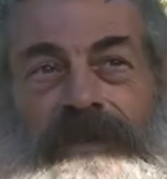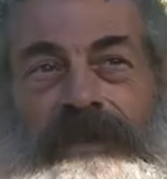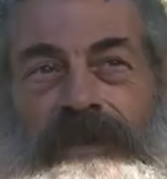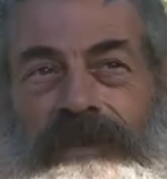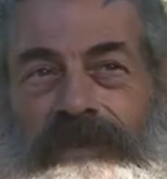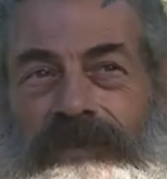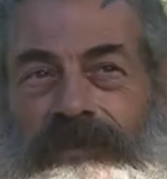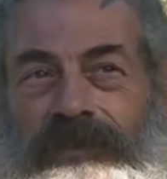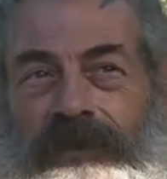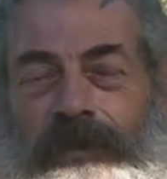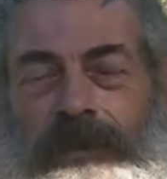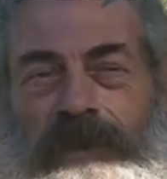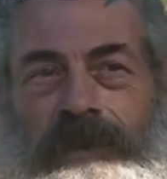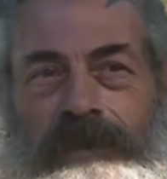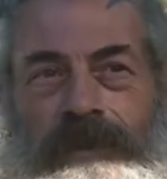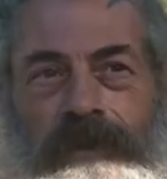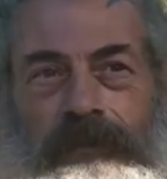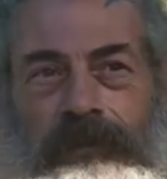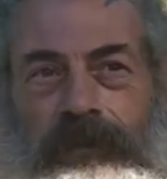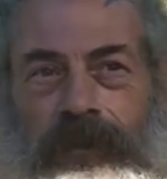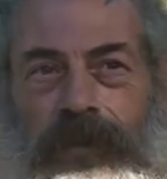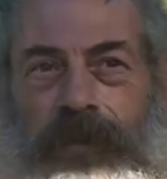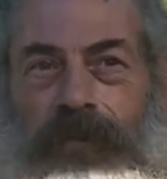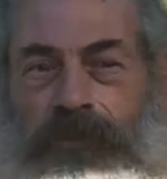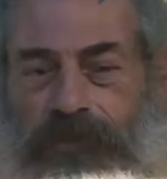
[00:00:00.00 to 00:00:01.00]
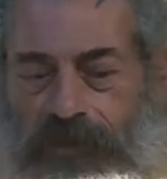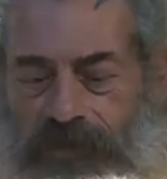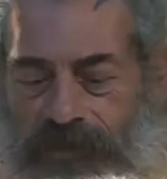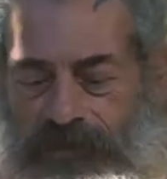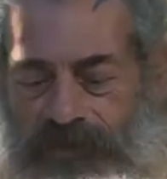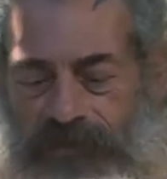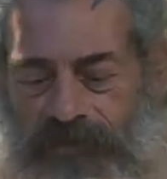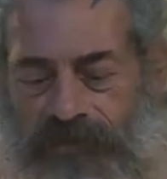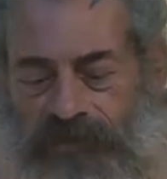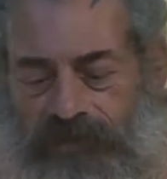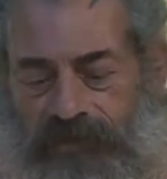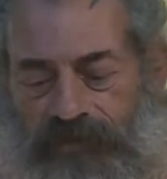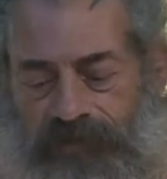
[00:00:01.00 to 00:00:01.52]
and so many different
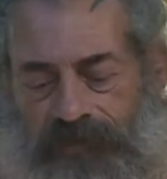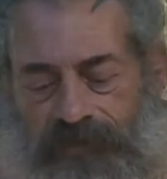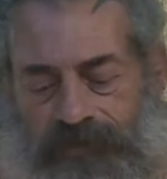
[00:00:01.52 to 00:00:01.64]
interests.